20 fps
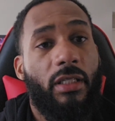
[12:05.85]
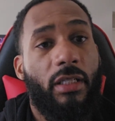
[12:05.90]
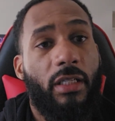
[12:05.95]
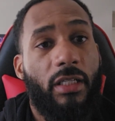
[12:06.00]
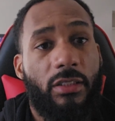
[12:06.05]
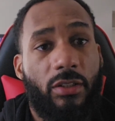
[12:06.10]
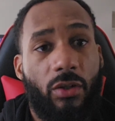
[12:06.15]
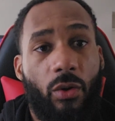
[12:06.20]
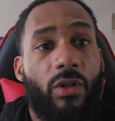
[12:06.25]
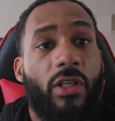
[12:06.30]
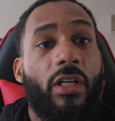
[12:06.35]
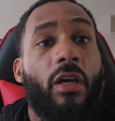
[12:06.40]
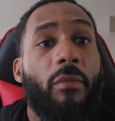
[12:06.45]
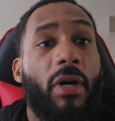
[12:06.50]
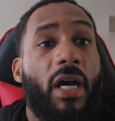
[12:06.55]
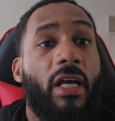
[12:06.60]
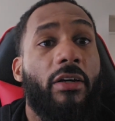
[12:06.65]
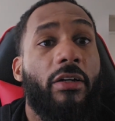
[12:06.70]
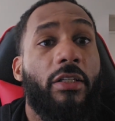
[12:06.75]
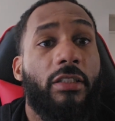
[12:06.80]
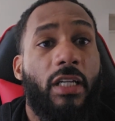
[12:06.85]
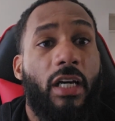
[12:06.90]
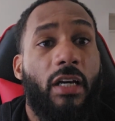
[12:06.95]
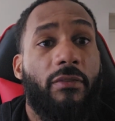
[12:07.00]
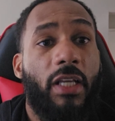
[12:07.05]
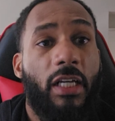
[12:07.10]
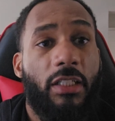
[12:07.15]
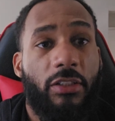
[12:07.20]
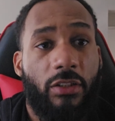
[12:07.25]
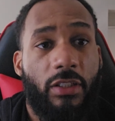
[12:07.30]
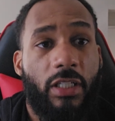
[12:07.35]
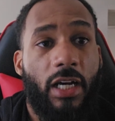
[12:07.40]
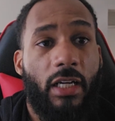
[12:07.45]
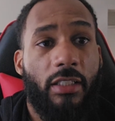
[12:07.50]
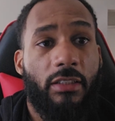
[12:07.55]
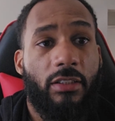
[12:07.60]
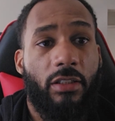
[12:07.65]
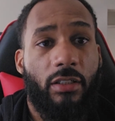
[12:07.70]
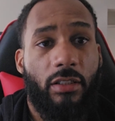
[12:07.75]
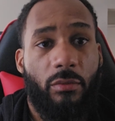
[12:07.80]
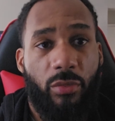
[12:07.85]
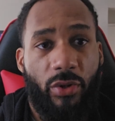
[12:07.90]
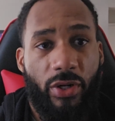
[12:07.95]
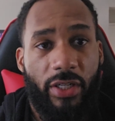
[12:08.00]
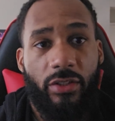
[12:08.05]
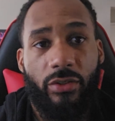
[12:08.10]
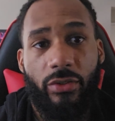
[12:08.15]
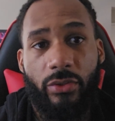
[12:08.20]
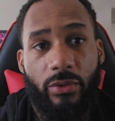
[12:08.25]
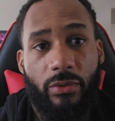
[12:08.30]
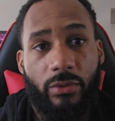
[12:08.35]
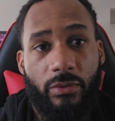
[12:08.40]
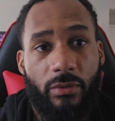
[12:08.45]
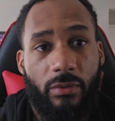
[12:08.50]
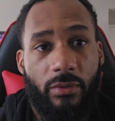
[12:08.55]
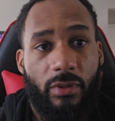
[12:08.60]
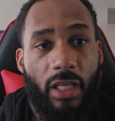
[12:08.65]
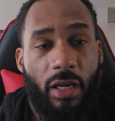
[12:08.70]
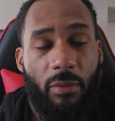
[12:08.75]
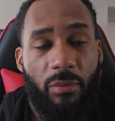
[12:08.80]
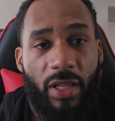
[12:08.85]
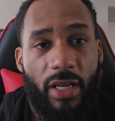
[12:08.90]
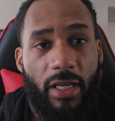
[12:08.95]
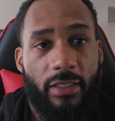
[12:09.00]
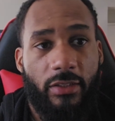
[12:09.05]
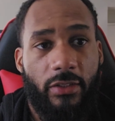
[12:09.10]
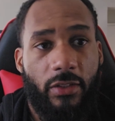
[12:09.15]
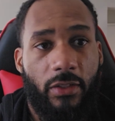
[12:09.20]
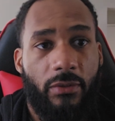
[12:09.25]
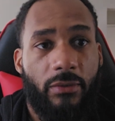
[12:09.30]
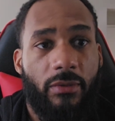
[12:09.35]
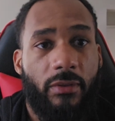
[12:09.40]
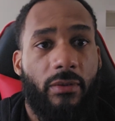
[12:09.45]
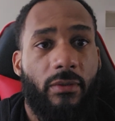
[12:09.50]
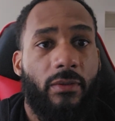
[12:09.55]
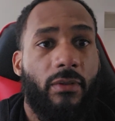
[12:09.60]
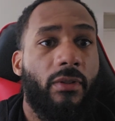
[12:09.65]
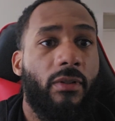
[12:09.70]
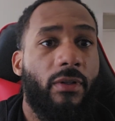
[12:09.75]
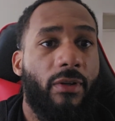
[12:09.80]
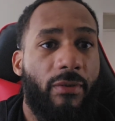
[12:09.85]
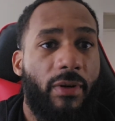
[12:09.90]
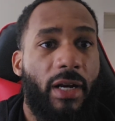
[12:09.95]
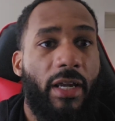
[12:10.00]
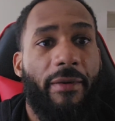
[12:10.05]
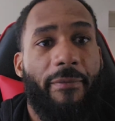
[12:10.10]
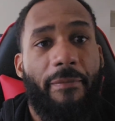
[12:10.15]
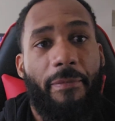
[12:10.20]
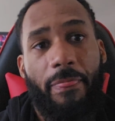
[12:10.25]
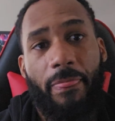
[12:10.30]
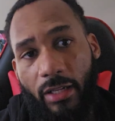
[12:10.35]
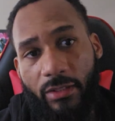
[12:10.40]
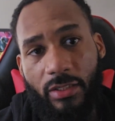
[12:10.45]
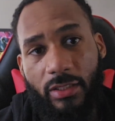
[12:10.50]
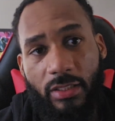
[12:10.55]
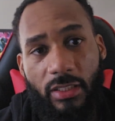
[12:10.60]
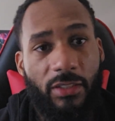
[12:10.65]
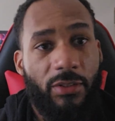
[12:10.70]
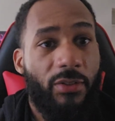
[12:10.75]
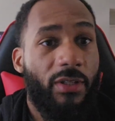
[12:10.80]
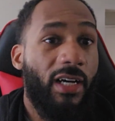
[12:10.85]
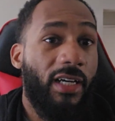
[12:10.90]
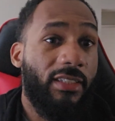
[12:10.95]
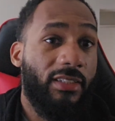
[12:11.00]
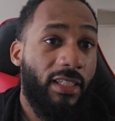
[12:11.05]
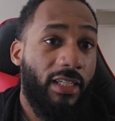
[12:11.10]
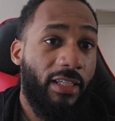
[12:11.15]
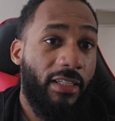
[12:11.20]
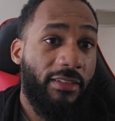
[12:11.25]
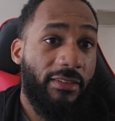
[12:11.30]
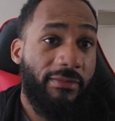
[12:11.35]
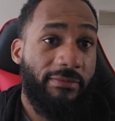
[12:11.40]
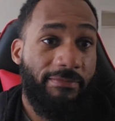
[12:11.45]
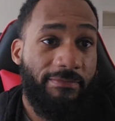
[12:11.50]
It's only a matter of time that you guys are going to break through that plateau. All right, I'll see you guys later.